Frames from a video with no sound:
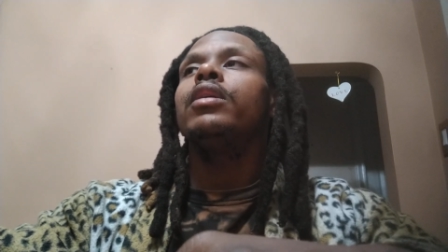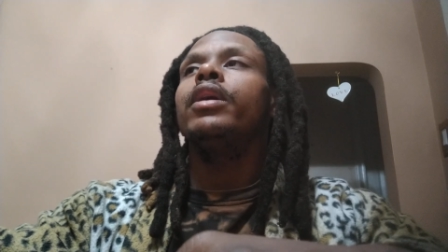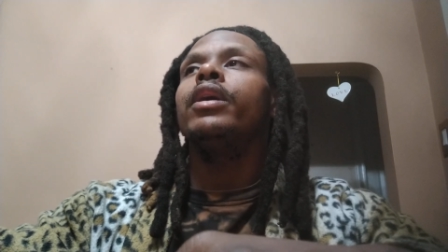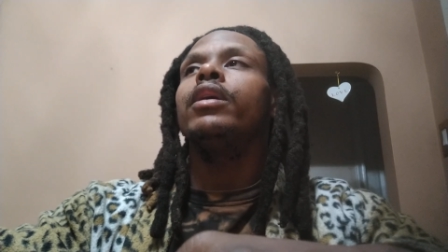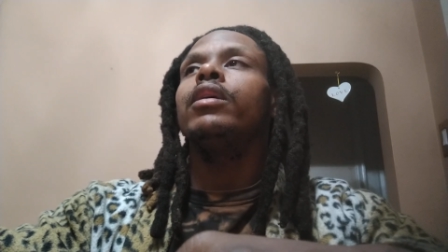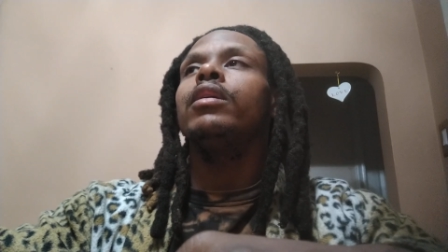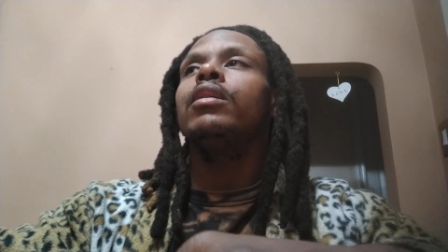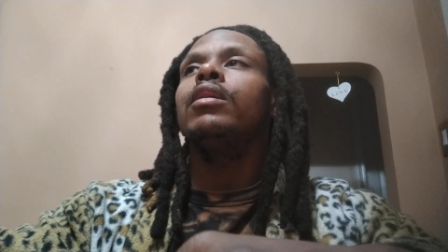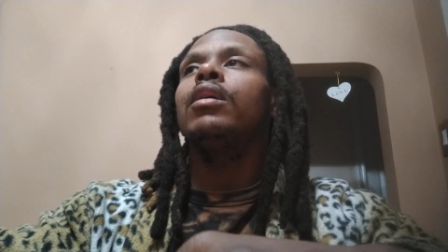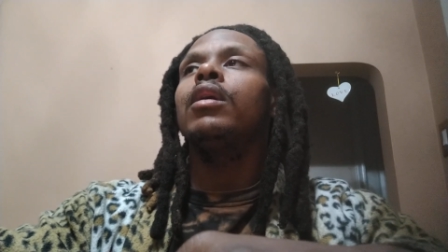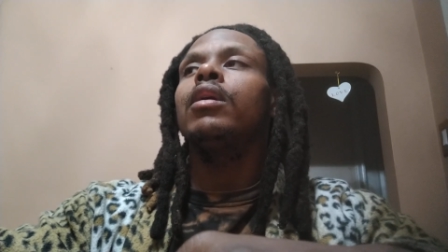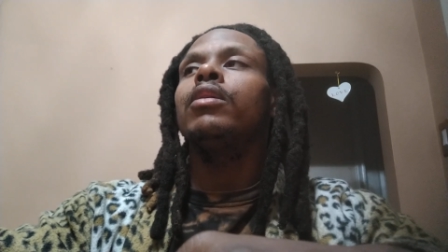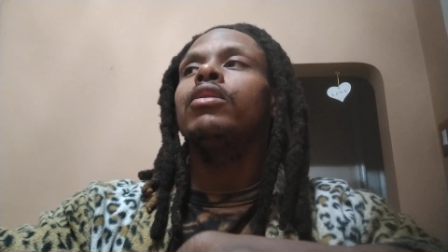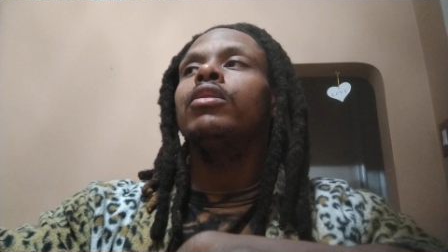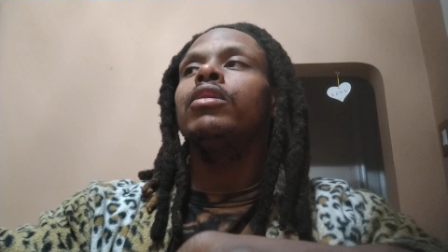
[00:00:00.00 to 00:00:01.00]
and
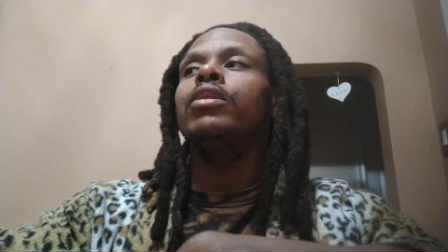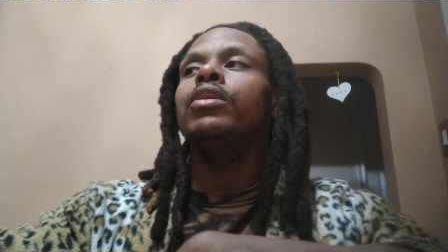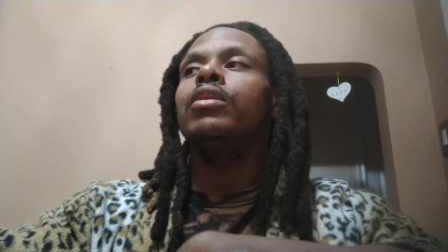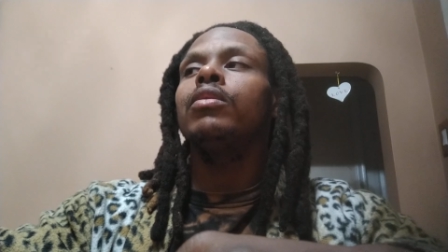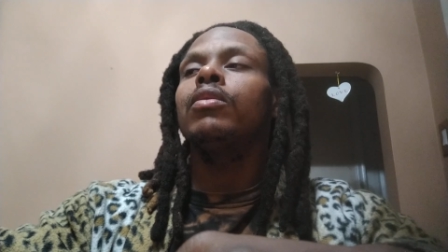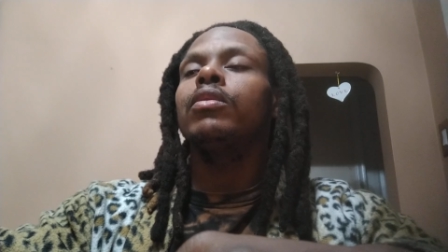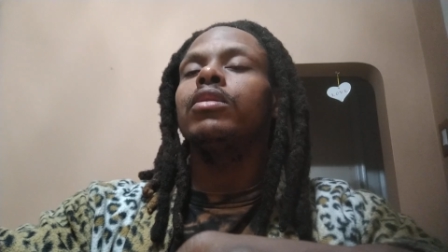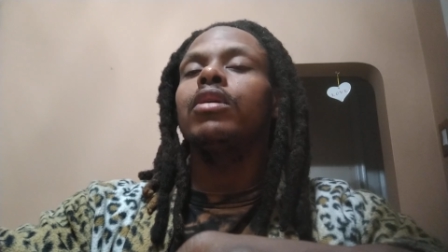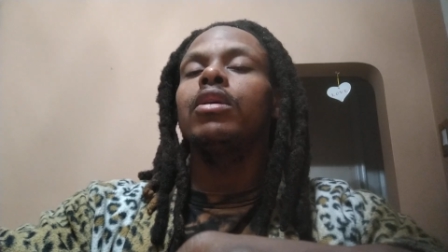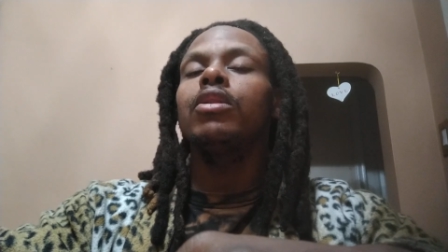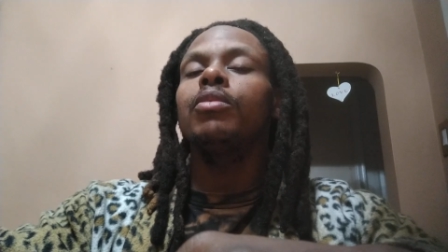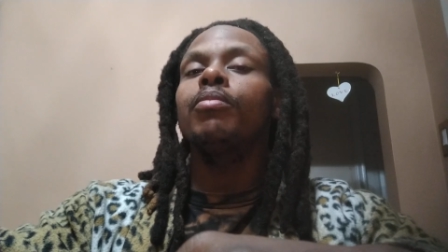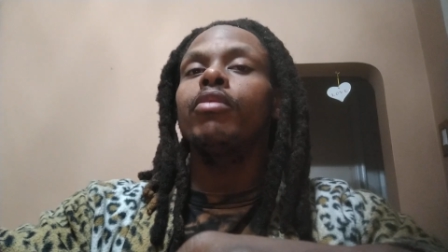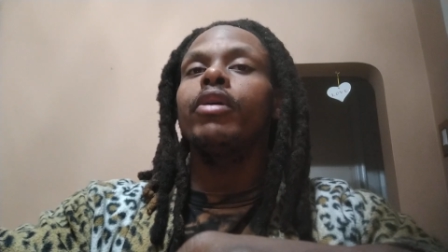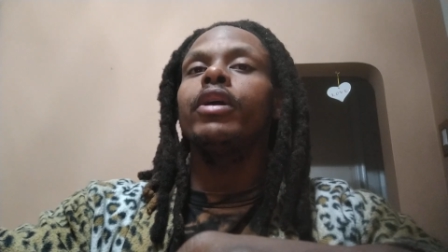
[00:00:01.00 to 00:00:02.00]
all the, you know, with all
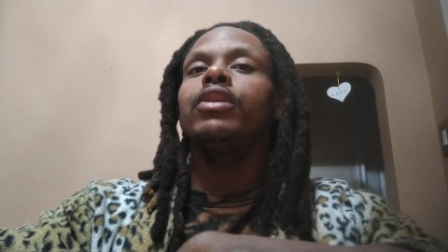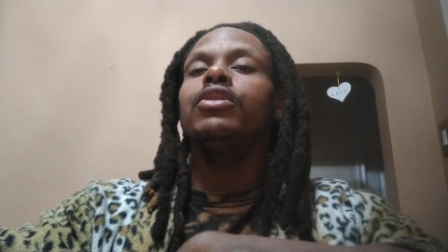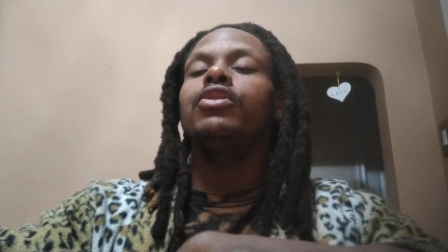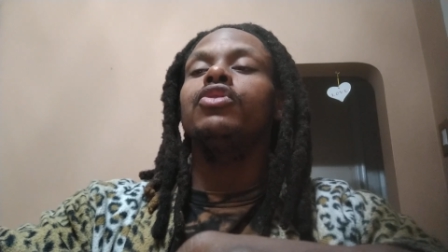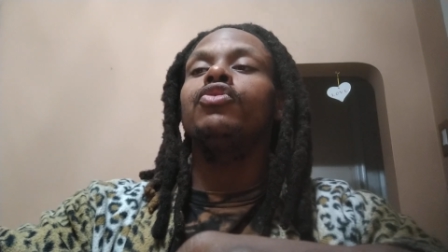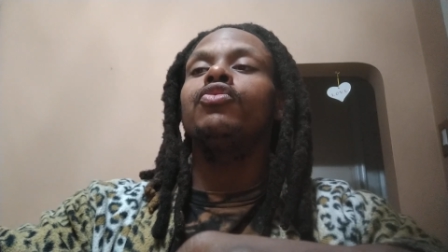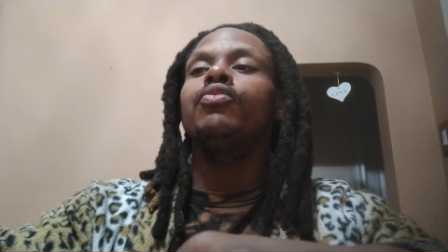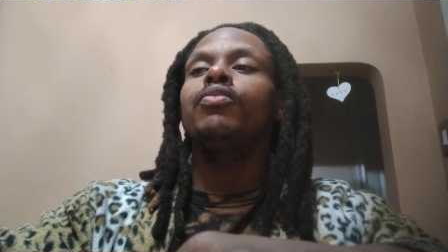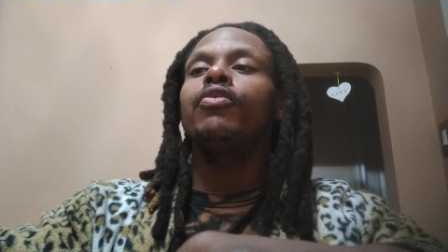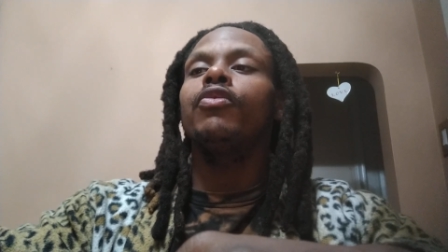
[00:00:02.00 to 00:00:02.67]
the branches